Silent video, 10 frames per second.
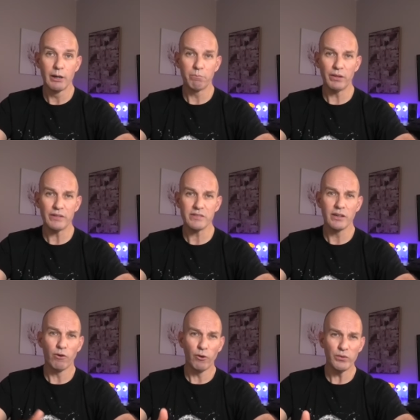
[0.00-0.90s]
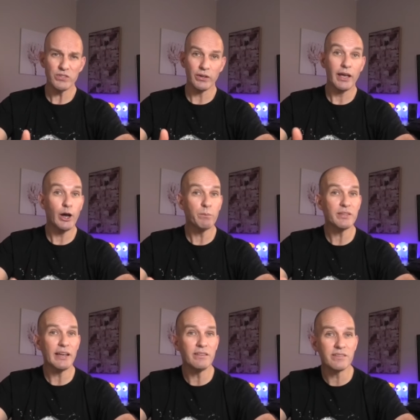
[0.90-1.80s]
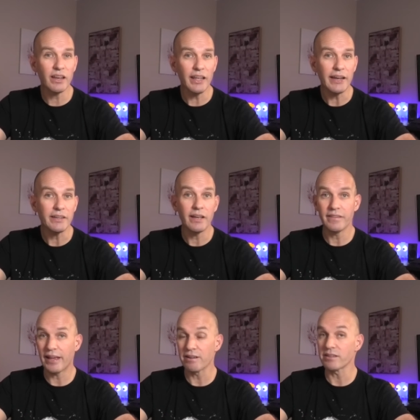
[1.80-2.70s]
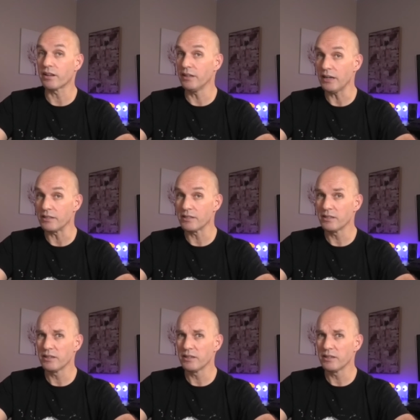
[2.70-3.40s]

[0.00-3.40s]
plus also helps insulate the house underneath.